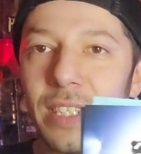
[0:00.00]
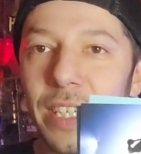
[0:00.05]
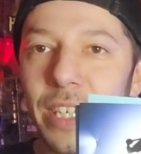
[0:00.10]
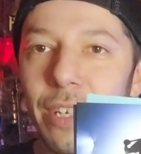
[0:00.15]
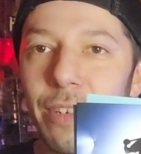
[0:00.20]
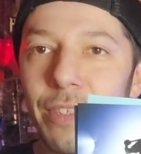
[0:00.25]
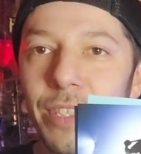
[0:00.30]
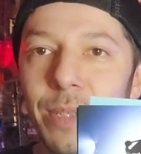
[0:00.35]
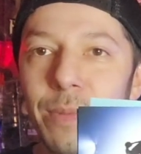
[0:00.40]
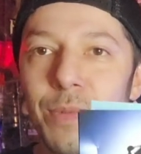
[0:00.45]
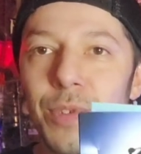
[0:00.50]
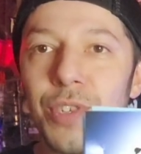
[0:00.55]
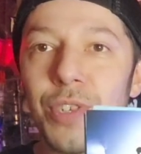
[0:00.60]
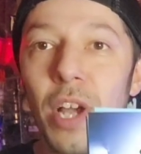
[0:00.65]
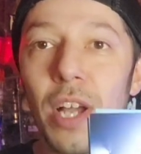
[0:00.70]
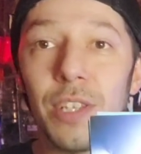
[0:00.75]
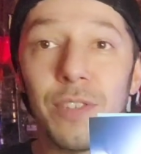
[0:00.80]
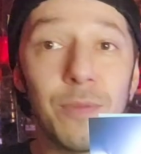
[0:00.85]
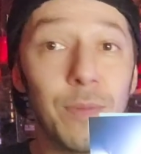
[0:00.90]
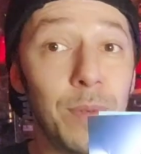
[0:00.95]
And here's some
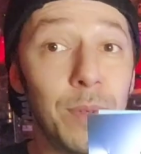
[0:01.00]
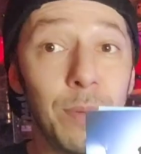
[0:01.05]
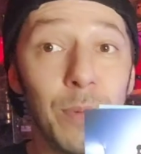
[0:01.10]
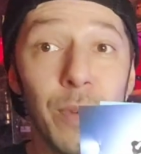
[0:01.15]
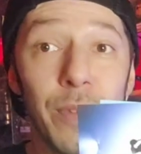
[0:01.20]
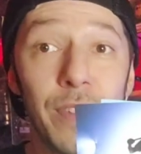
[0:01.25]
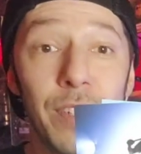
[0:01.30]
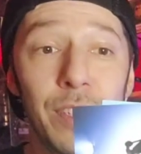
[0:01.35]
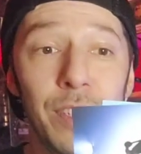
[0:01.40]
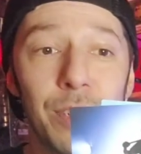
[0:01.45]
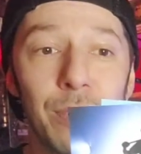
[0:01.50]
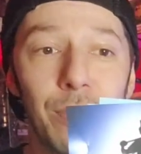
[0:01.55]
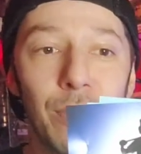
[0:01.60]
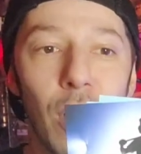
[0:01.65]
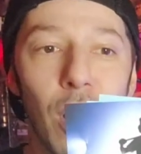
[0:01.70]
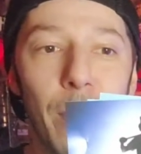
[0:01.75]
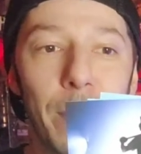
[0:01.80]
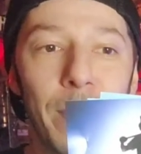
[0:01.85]
shots from the movie too. Lobby